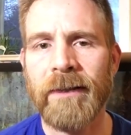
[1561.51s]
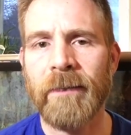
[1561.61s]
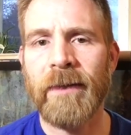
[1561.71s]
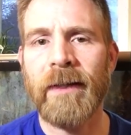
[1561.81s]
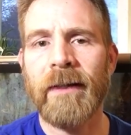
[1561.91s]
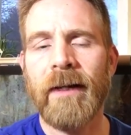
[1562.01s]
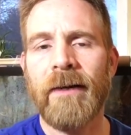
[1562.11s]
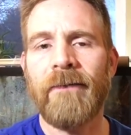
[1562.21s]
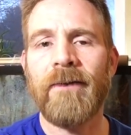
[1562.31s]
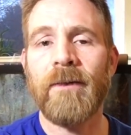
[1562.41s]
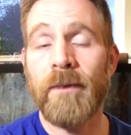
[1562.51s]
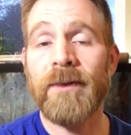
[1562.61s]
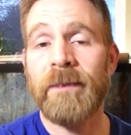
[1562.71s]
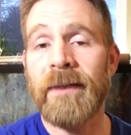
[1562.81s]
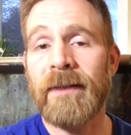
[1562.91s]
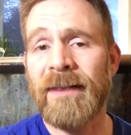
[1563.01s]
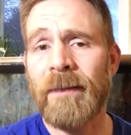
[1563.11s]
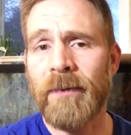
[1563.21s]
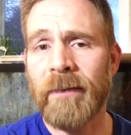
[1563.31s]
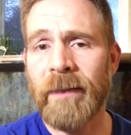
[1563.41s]
Some of the vernal pool species
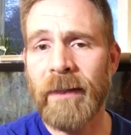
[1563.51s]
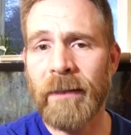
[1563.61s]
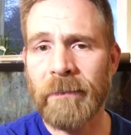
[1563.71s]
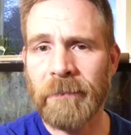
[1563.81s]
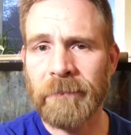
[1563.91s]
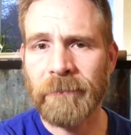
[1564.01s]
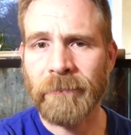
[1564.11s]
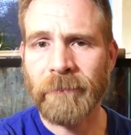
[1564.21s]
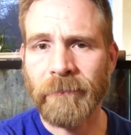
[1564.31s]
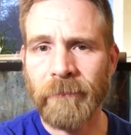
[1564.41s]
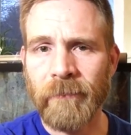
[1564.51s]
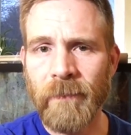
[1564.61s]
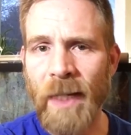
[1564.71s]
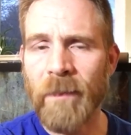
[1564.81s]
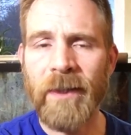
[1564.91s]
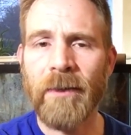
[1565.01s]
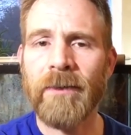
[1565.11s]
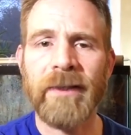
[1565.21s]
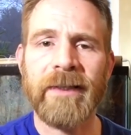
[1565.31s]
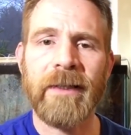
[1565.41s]
get pretty big. You don't
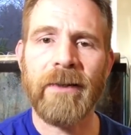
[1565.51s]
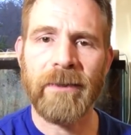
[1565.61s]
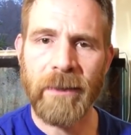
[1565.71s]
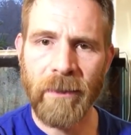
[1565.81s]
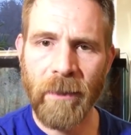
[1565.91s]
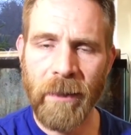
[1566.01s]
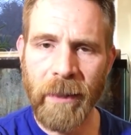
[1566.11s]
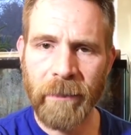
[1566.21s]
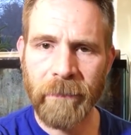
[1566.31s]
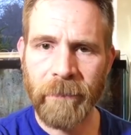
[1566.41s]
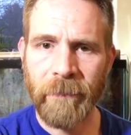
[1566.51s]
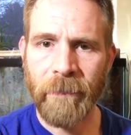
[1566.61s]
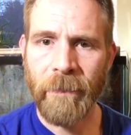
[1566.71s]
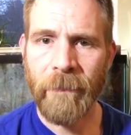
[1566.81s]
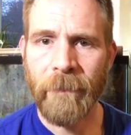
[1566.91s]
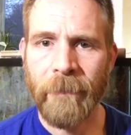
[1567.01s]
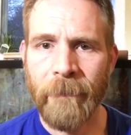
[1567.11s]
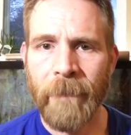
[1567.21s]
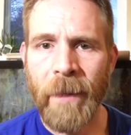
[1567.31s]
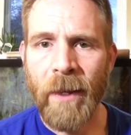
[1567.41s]
really see those in aquaria.
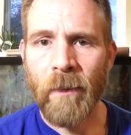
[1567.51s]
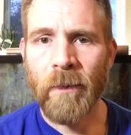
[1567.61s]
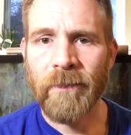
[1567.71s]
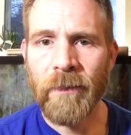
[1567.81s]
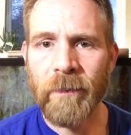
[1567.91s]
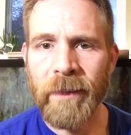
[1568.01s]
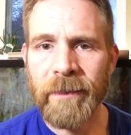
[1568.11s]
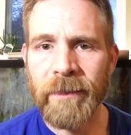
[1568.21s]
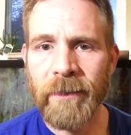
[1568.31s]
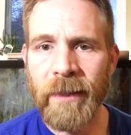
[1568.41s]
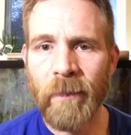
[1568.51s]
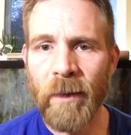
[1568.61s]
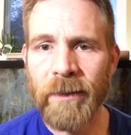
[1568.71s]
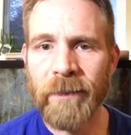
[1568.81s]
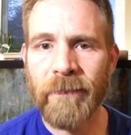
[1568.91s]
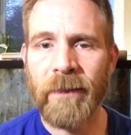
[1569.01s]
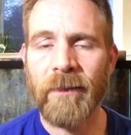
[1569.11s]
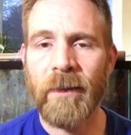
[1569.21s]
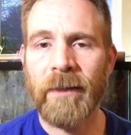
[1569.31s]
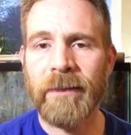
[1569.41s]
Wolf Girl Play says, I'll keep watching for a
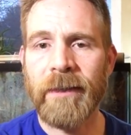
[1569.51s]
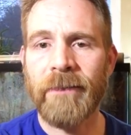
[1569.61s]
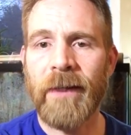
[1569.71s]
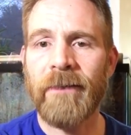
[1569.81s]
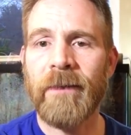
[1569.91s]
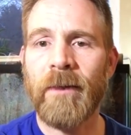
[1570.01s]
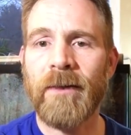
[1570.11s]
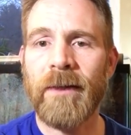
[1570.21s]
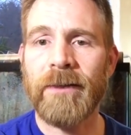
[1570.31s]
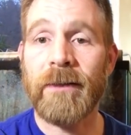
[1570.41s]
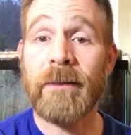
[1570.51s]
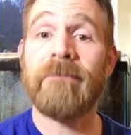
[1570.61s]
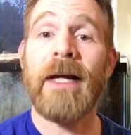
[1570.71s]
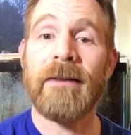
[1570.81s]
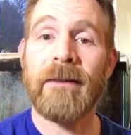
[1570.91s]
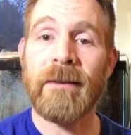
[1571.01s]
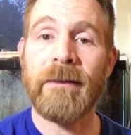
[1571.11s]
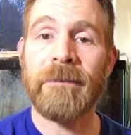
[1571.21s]
little while to see if I have any more questions. Excellent.